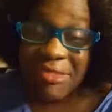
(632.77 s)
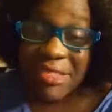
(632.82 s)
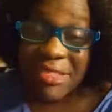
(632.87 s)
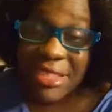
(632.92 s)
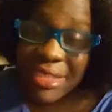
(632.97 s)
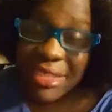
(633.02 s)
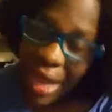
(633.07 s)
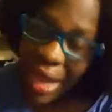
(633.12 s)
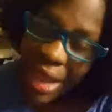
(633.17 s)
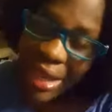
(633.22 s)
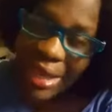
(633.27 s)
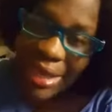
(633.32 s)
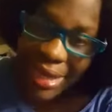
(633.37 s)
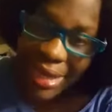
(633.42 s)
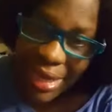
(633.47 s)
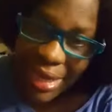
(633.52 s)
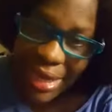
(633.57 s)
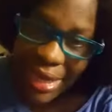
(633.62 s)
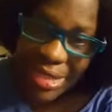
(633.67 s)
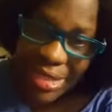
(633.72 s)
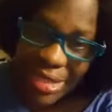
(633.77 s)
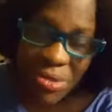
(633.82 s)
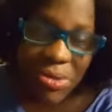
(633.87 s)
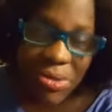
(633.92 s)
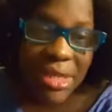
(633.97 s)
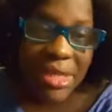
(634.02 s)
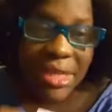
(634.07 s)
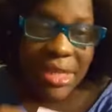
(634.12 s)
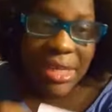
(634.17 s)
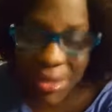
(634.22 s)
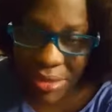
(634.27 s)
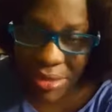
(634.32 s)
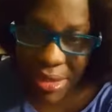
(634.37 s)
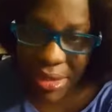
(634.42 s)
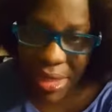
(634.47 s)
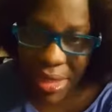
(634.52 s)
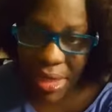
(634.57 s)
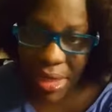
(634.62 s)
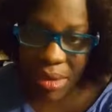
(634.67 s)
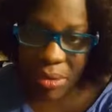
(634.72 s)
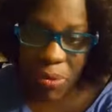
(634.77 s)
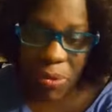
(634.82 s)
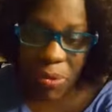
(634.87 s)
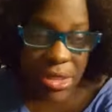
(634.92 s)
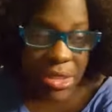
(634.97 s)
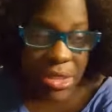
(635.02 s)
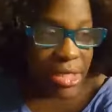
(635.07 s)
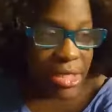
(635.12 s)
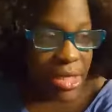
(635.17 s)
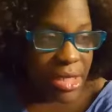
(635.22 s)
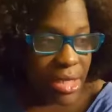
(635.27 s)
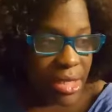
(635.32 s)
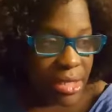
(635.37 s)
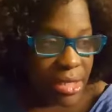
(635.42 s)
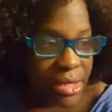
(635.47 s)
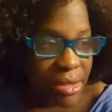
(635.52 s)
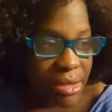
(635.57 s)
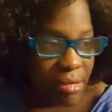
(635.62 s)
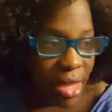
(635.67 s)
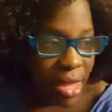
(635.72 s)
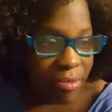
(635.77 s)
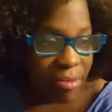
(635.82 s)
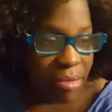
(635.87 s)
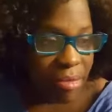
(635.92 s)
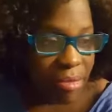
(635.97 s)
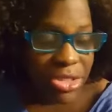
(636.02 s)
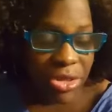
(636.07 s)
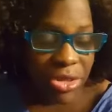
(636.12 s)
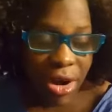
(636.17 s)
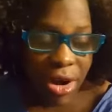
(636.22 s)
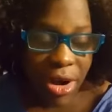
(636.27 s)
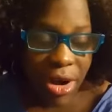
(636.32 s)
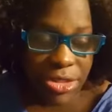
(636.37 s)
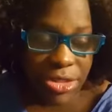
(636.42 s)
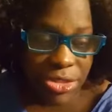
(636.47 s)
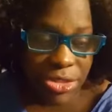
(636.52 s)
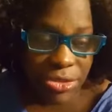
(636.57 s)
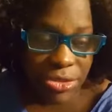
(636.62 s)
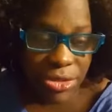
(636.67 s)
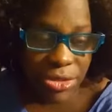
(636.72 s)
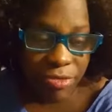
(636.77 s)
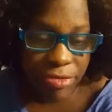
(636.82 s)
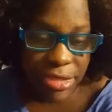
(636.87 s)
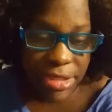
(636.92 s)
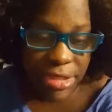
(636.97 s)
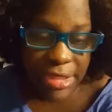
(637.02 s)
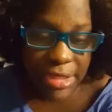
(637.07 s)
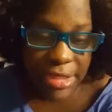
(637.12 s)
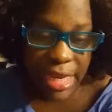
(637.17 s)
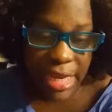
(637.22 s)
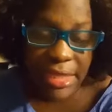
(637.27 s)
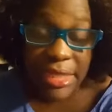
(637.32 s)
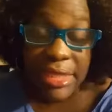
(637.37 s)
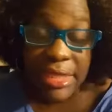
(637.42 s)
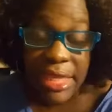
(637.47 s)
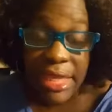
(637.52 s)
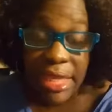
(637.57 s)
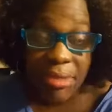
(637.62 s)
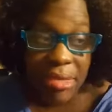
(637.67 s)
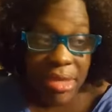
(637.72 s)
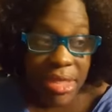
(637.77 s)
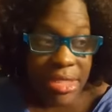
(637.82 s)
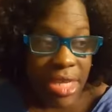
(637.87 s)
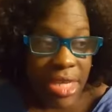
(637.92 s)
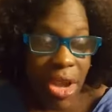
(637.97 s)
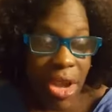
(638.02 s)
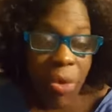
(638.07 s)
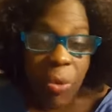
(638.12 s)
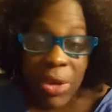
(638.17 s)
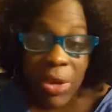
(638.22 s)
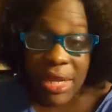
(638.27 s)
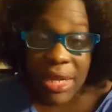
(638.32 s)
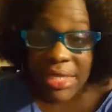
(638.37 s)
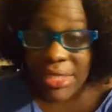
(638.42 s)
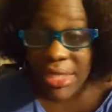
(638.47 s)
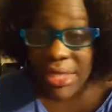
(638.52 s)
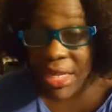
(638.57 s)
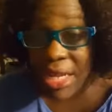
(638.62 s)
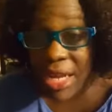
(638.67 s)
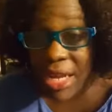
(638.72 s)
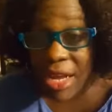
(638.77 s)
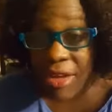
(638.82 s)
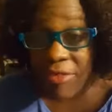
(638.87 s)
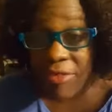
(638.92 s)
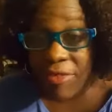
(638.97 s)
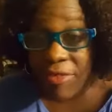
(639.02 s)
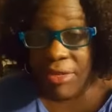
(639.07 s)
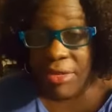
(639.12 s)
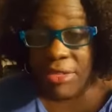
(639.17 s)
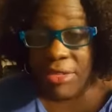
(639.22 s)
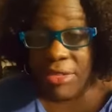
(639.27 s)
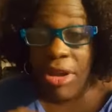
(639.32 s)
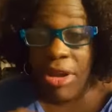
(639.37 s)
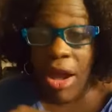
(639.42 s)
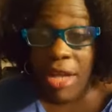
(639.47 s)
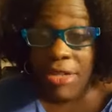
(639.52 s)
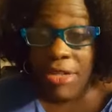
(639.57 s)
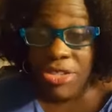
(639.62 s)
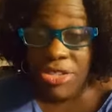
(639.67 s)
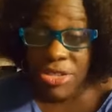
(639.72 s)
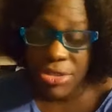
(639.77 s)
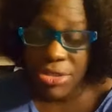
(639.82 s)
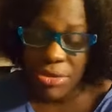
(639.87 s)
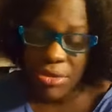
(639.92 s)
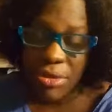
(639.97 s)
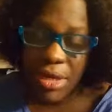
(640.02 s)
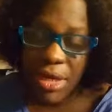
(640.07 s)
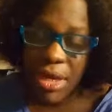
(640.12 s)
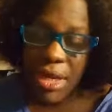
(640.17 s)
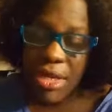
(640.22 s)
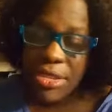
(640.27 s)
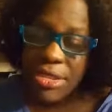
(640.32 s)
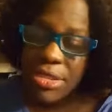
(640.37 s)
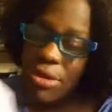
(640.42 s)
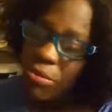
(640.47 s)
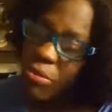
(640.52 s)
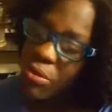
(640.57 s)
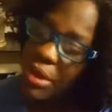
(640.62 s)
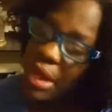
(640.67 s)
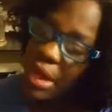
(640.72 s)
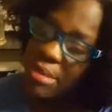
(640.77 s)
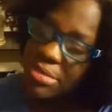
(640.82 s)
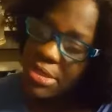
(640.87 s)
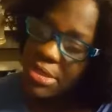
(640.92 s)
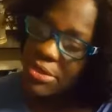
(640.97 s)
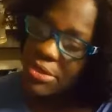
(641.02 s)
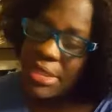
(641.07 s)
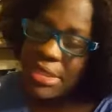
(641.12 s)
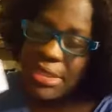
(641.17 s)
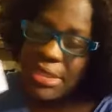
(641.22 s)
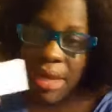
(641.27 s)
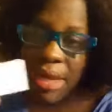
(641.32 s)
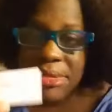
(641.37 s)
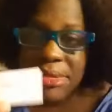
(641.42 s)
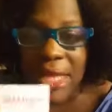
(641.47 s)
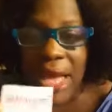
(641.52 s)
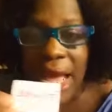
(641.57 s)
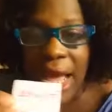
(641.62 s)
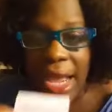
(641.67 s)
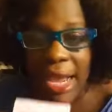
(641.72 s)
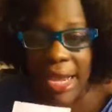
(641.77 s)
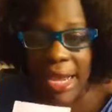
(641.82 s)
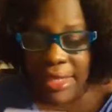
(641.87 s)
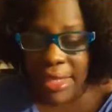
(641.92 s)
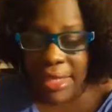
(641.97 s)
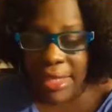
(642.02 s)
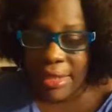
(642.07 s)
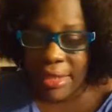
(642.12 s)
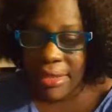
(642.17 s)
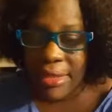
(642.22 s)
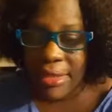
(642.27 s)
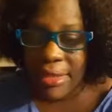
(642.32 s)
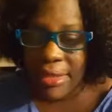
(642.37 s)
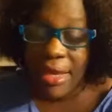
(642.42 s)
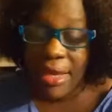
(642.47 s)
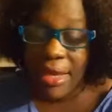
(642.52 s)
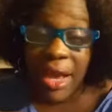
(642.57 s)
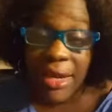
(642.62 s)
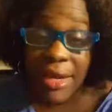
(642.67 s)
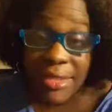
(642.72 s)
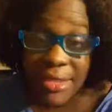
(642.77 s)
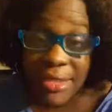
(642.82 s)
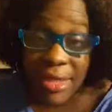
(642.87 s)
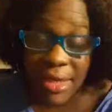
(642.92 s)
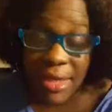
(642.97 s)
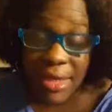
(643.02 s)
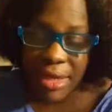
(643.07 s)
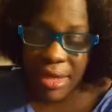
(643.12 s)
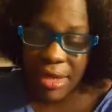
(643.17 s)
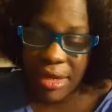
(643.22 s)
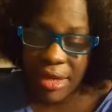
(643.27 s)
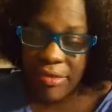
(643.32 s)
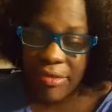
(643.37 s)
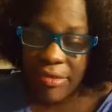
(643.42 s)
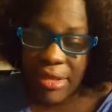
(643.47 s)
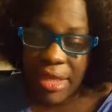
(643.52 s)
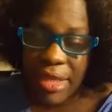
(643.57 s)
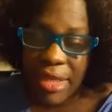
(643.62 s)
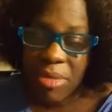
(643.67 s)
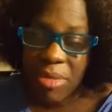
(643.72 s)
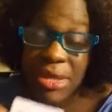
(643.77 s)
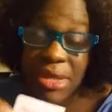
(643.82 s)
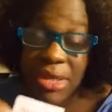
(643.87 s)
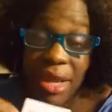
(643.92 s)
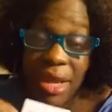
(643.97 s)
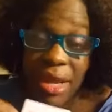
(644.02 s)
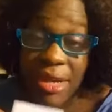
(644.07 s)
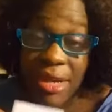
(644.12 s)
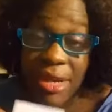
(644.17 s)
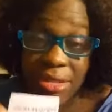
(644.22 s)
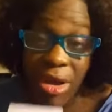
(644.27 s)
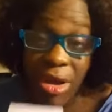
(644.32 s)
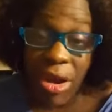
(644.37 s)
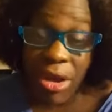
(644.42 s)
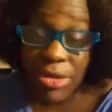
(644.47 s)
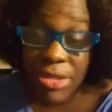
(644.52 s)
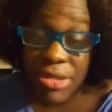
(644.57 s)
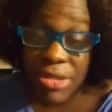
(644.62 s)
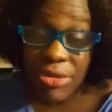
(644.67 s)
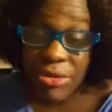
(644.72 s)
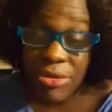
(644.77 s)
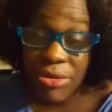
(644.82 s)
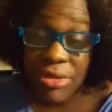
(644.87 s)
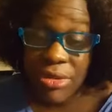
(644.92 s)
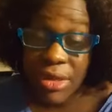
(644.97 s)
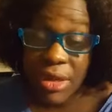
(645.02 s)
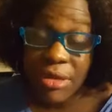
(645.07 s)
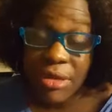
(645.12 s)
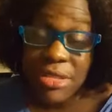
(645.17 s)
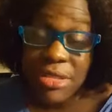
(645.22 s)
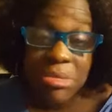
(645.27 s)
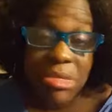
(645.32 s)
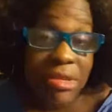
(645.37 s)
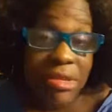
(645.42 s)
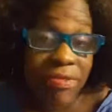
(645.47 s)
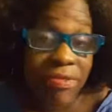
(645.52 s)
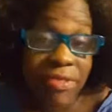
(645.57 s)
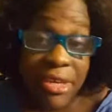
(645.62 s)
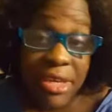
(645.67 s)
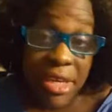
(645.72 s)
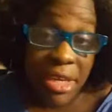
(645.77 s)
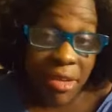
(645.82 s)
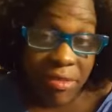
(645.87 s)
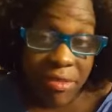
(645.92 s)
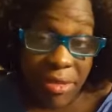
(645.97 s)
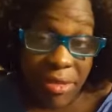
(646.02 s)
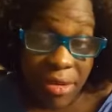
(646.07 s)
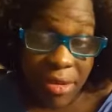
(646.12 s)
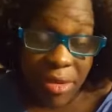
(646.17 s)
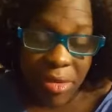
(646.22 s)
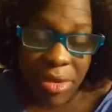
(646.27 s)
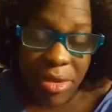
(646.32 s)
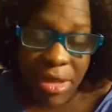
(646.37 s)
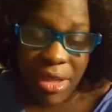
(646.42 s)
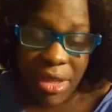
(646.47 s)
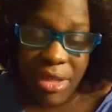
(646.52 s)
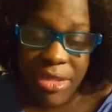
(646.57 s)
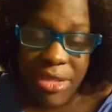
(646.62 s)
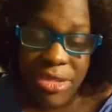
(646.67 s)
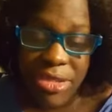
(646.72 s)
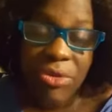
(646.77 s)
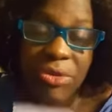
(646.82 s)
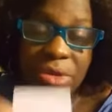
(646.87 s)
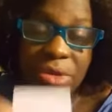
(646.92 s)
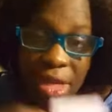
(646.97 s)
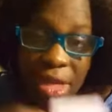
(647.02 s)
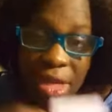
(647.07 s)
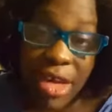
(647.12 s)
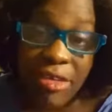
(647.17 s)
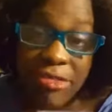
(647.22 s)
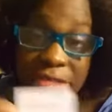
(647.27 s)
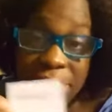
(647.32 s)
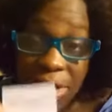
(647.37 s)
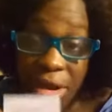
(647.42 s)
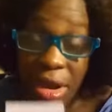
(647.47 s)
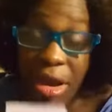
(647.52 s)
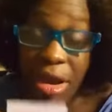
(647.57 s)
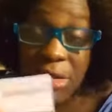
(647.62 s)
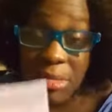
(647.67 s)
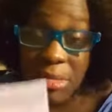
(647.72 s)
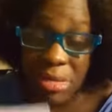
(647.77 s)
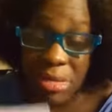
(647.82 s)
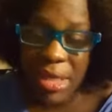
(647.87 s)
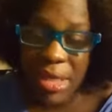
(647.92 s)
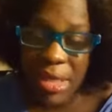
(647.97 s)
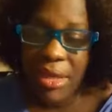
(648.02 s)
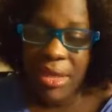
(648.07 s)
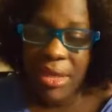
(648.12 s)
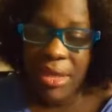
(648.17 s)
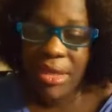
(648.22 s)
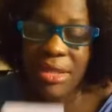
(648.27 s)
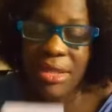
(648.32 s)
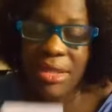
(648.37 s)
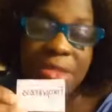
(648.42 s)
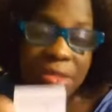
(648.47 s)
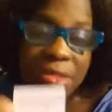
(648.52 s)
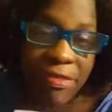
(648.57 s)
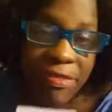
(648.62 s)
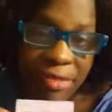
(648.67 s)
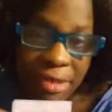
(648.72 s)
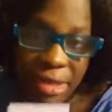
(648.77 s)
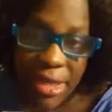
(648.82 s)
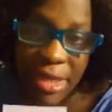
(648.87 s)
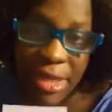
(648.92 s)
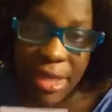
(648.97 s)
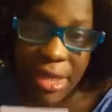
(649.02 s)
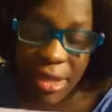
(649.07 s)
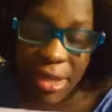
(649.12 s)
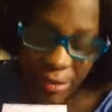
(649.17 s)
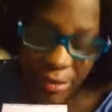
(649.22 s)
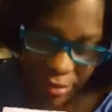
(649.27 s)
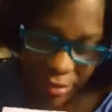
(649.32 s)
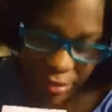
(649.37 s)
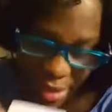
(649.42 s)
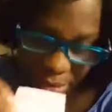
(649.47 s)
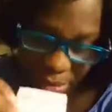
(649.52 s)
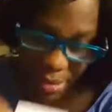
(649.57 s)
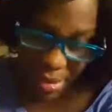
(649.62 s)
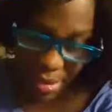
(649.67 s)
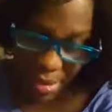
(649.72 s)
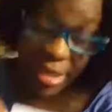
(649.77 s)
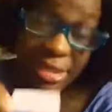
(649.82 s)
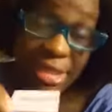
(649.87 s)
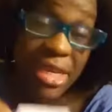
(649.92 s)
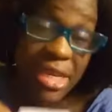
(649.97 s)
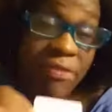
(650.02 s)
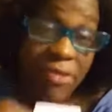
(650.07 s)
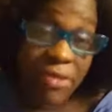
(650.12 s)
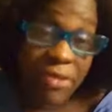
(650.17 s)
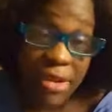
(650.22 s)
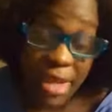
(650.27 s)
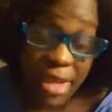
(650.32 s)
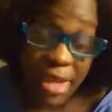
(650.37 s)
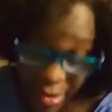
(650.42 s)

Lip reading: I have to tie it into another theme, which is I've been charged to today. The theme is, what has love taught you? So what I'm doing is I'm tying that God is love, but God is also the ultimate forgiver. So love taught me to forgive because he